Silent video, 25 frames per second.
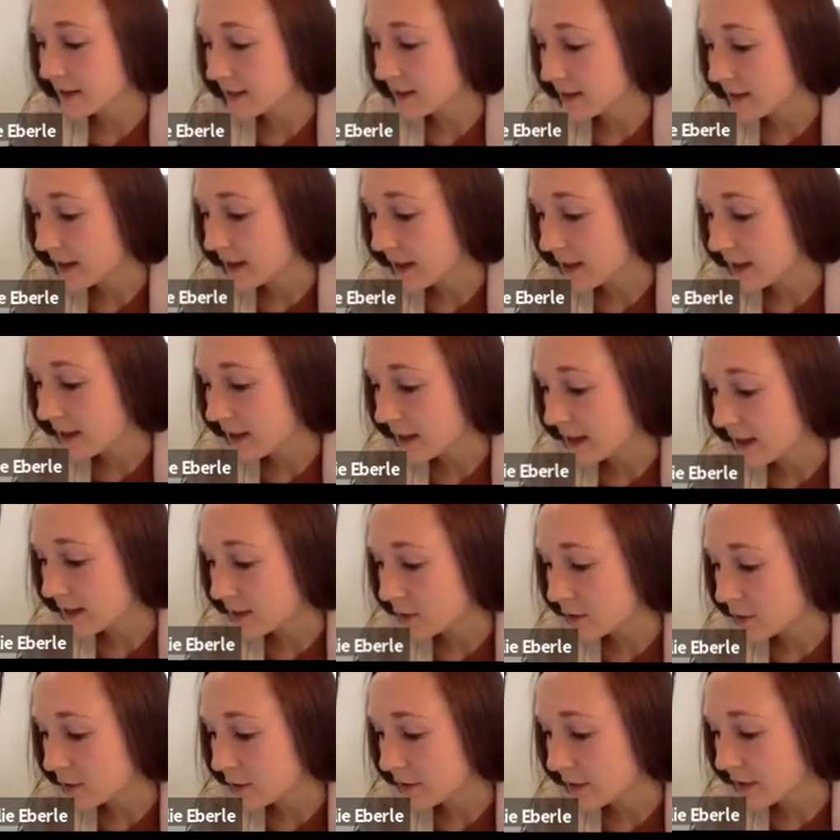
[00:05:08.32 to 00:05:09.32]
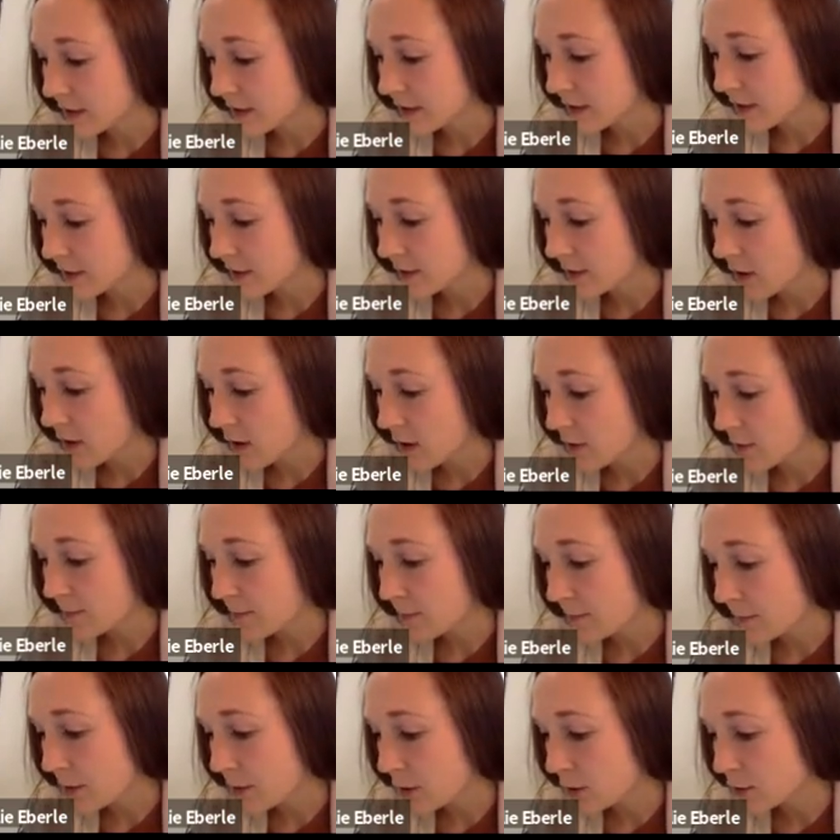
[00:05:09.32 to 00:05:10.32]
Aaliyah. These over here are
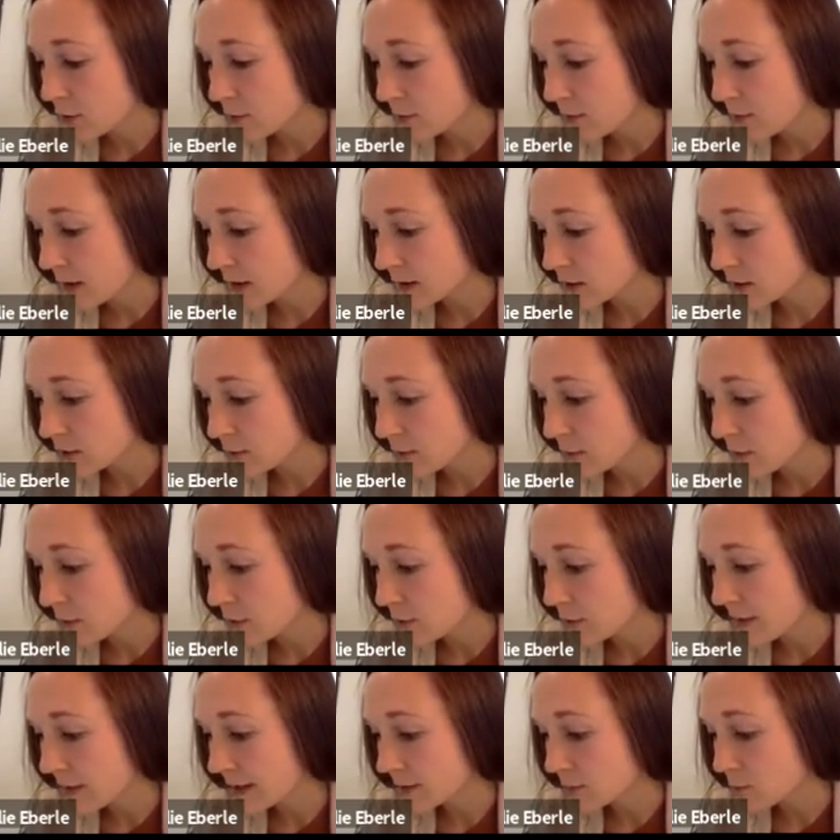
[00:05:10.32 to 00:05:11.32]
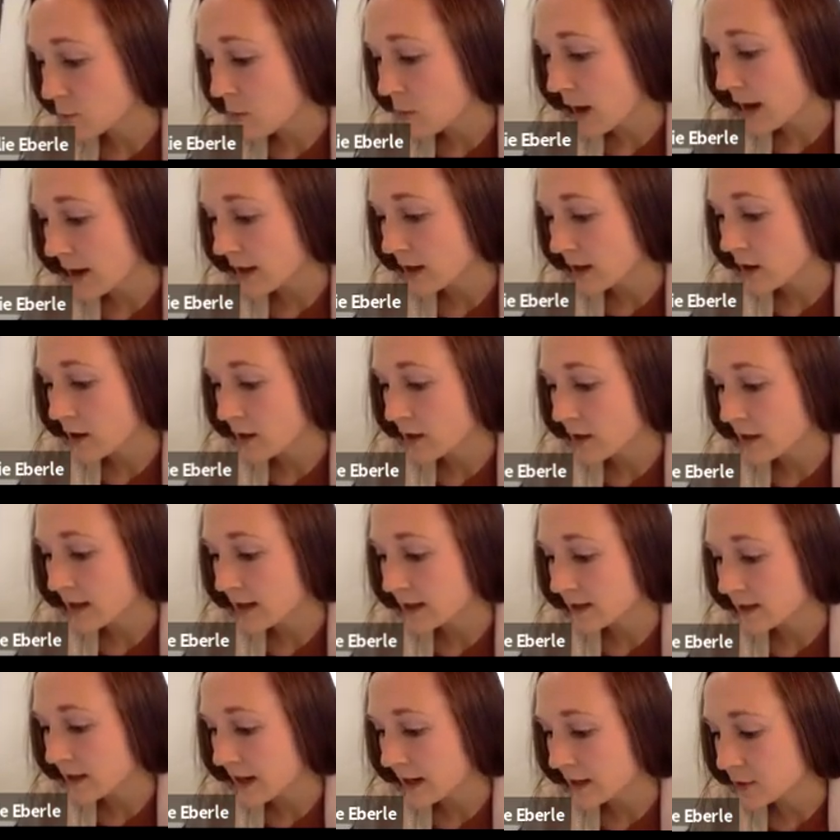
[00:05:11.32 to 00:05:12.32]
both positively polarized. Why are
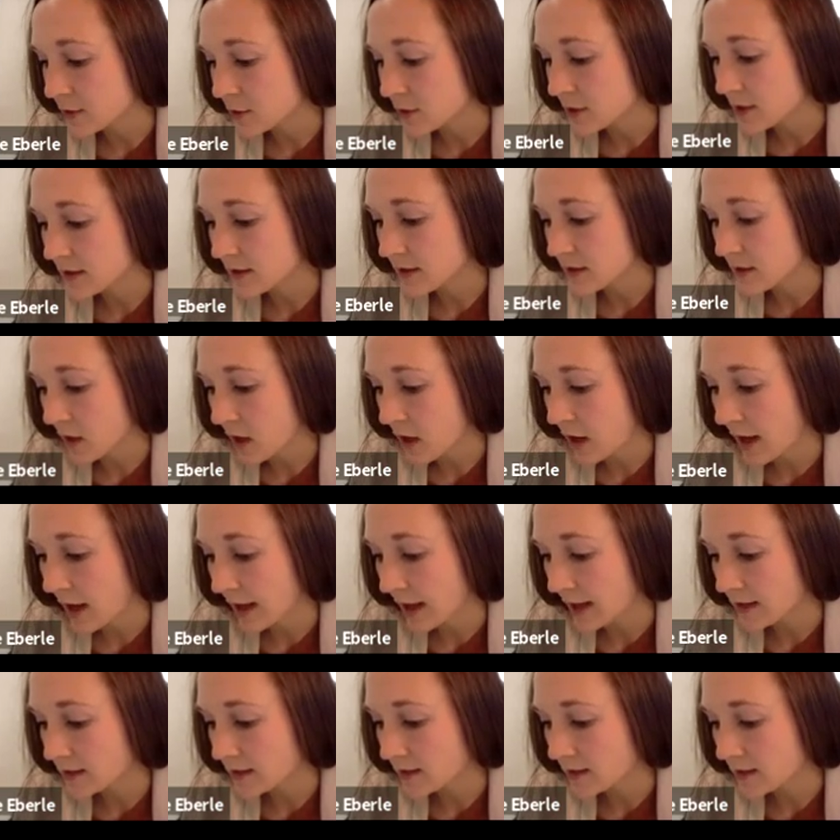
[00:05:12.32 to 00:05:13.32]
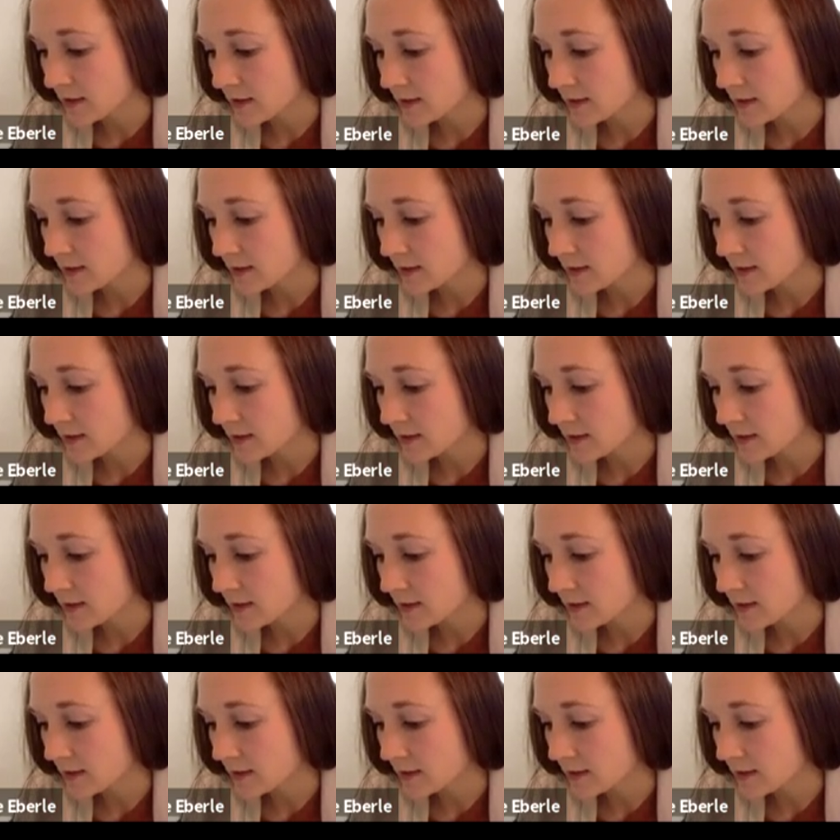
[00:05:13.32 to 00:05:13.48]
these hydrogens not?